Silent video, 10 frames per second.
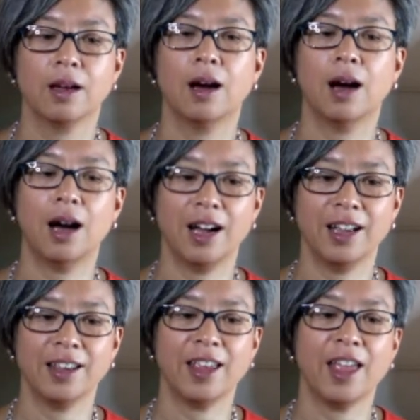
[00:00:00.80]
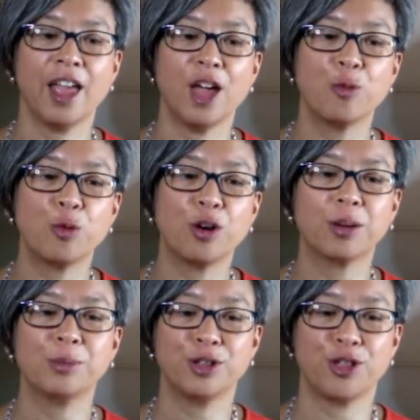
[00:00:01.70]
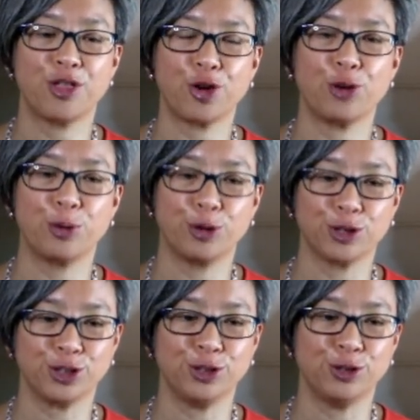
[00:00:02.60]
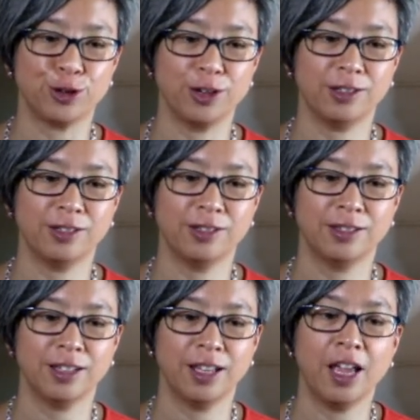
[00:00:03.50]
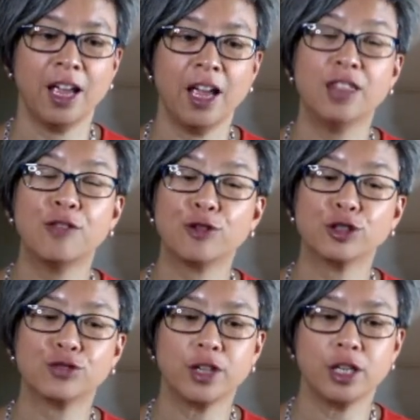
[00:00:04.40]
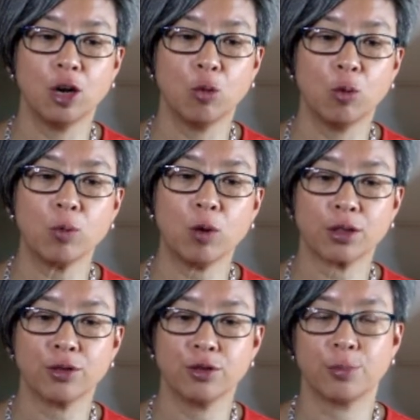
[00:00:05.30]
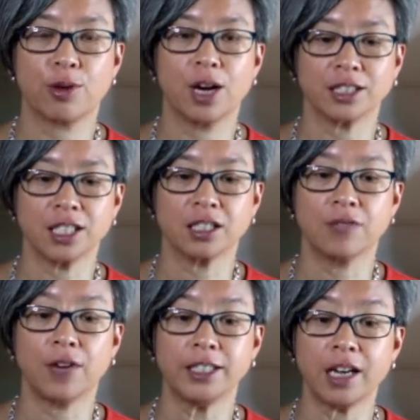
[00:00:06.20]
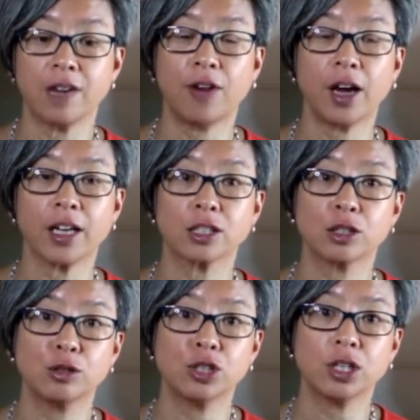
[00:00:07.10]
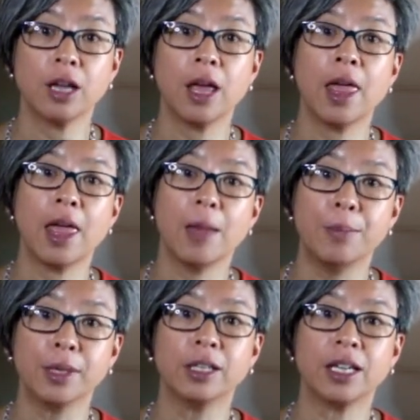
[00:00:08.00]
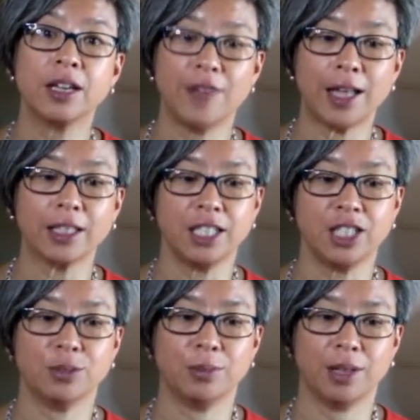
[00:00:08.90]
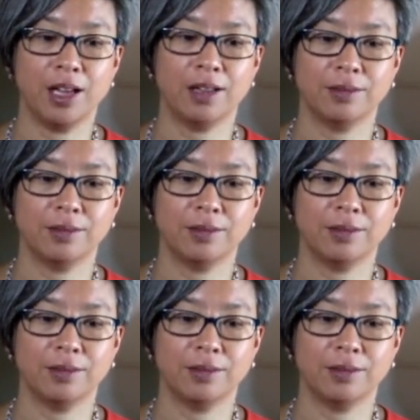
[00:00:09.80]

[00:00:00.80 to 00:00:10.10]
Hi, and welcome to the third bonus tutorial. In the first video, we walked through the process of identifying a solution and building a validation plan.